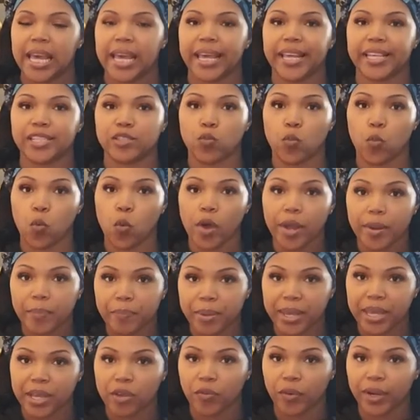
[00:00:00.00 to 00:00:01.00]
is one
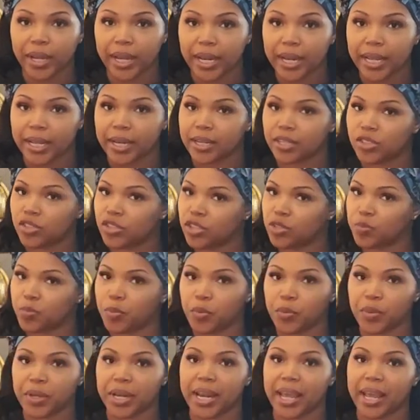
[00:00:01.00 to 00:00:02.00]
big reading it's just
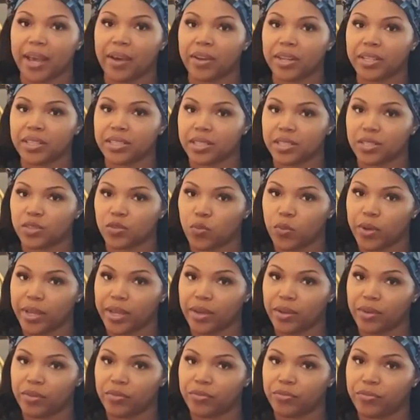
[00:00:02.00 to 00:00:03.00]
broken down into
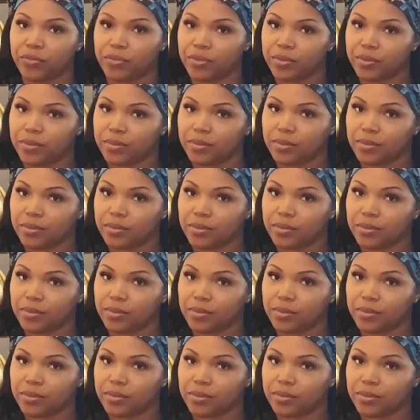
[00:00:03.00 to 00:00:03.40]
12